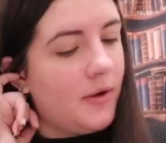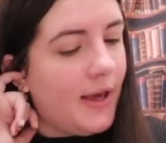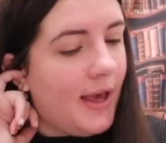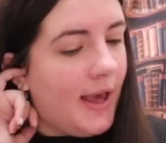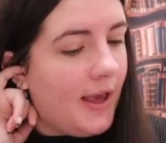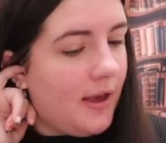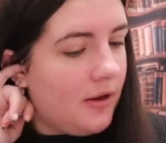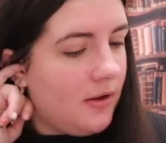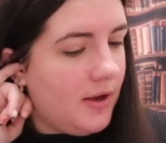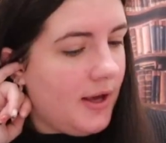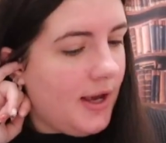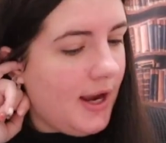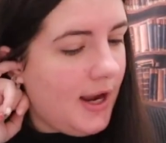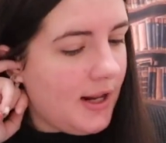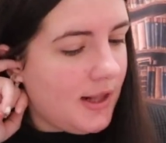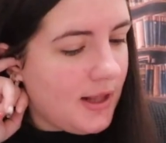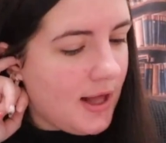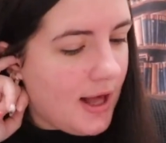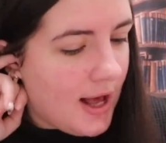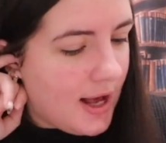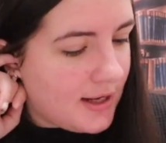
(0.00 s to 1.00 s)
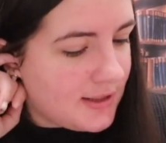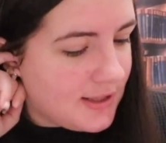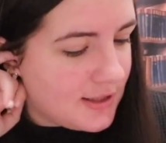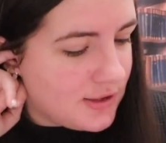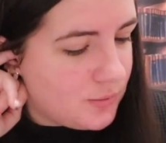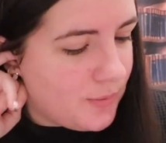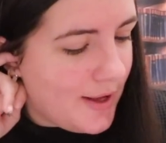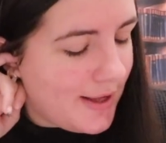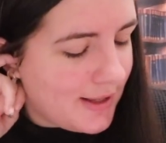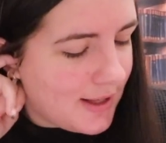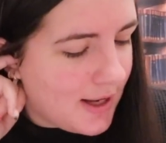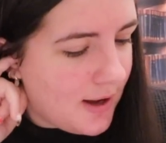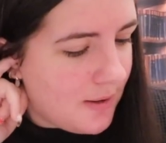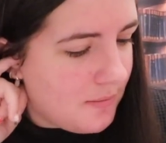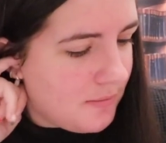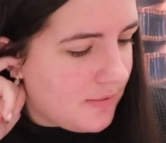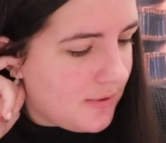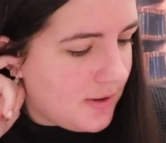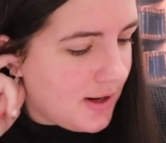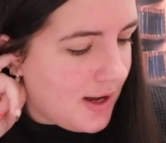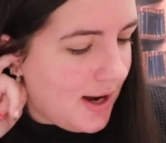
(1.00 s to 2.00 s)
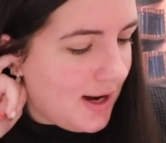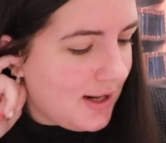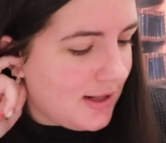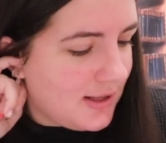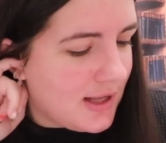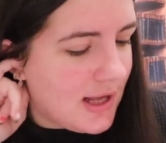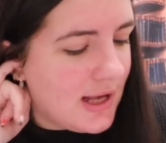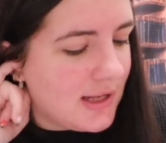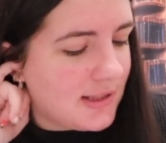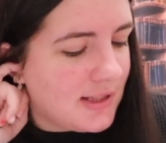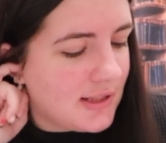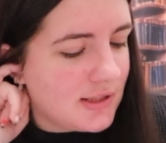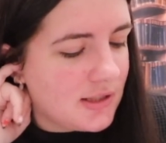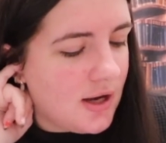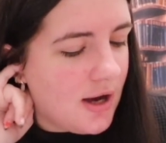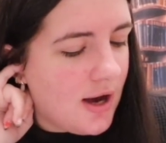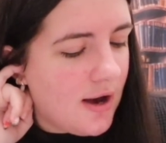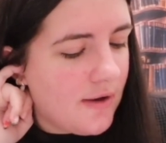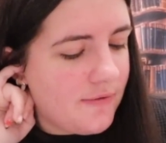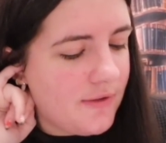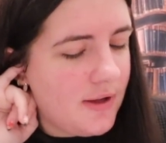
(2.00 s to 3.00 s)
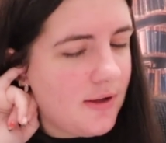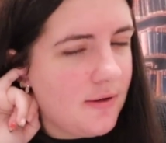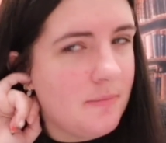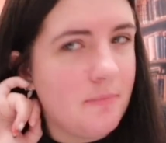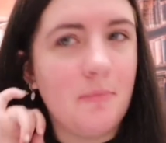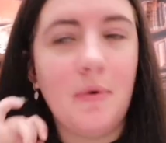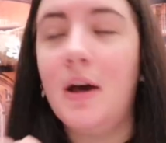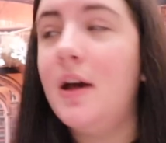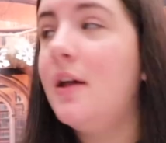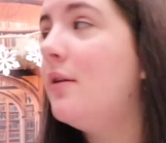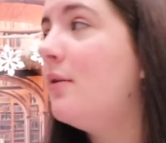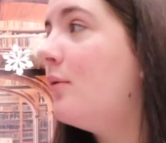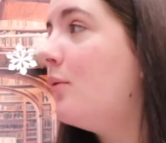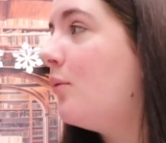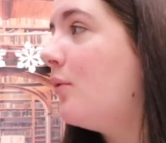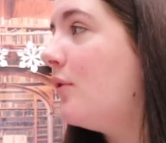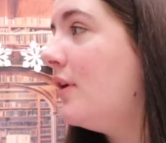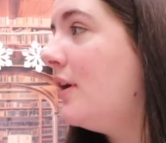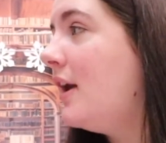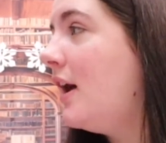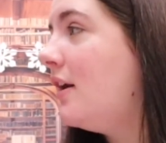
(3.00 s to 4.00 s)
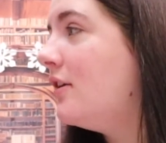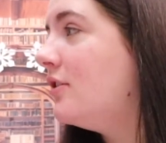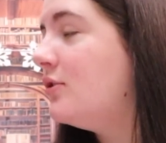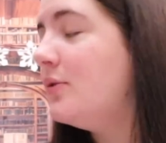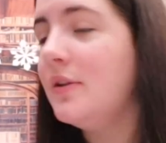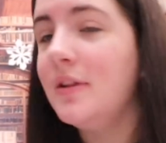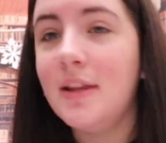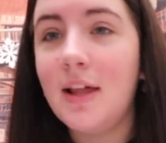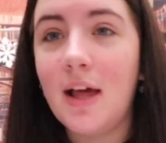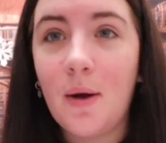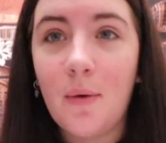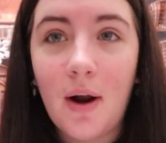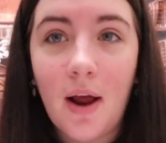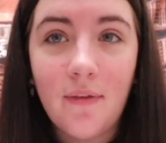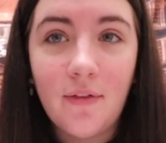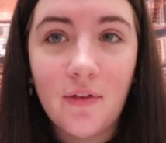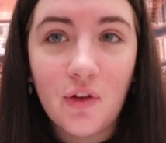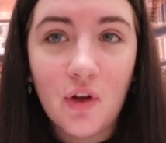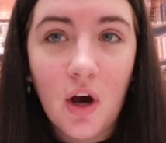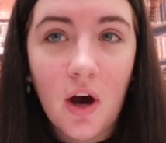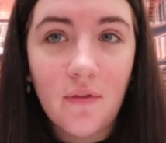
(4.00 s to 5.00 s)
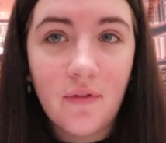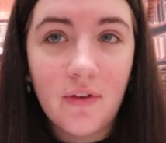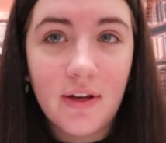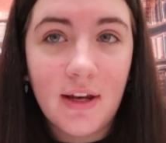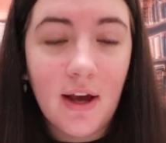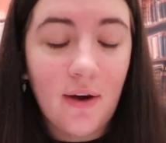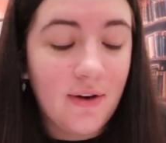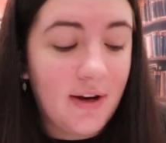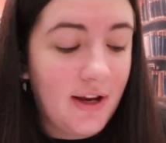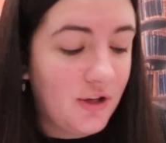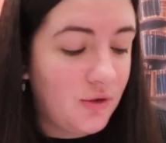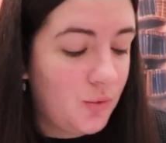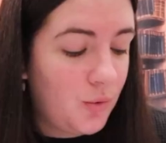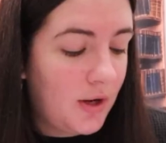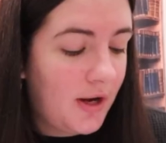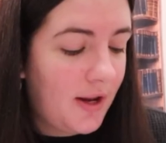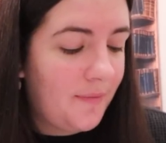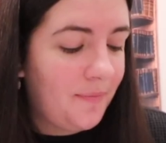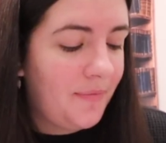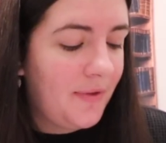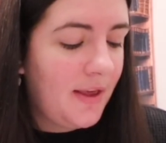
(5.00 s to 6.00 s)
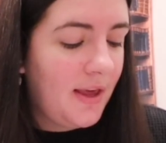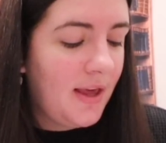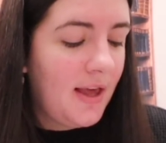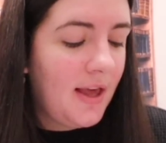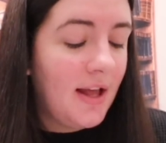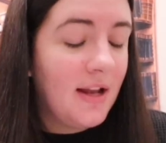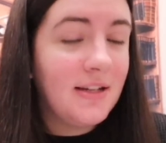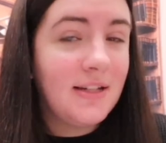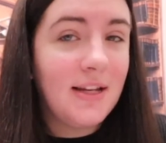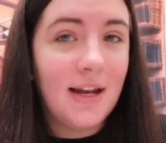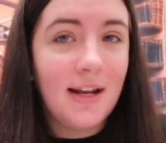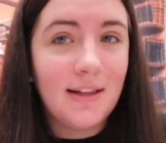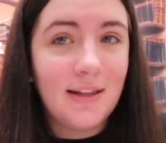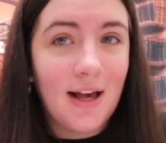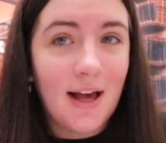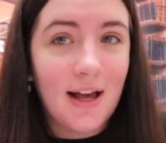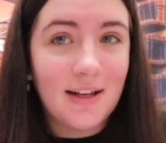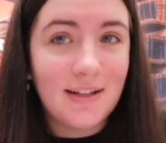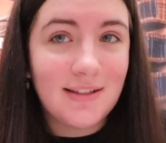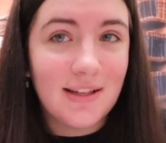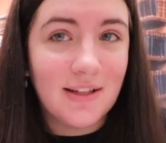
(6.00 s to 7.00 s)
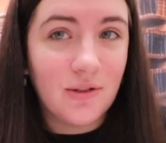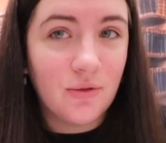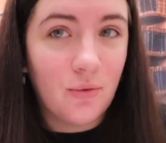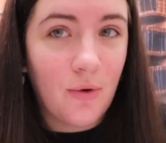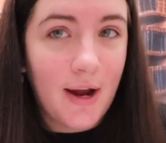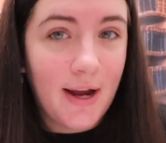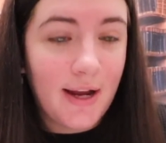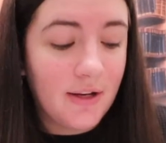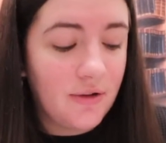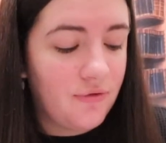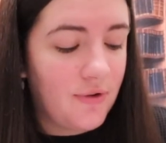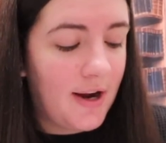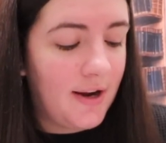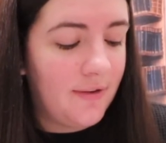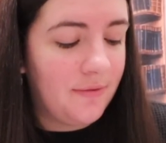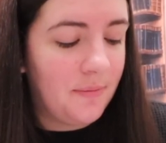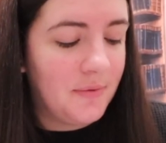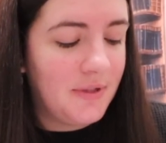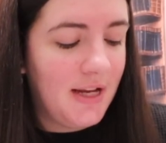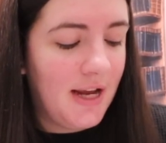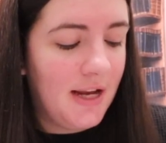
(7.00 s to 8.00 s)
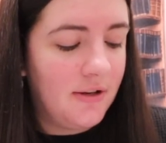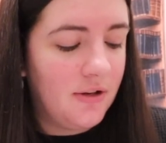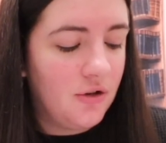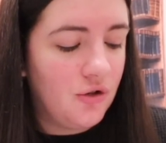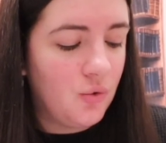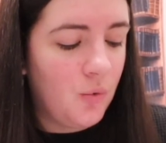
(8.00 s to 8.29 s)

Okay, 8 o'clock says wake up. 9 o'clock says coffee. But we're not doing that. We're having coffee now at 8:20. 10 o'clock says write from 10 to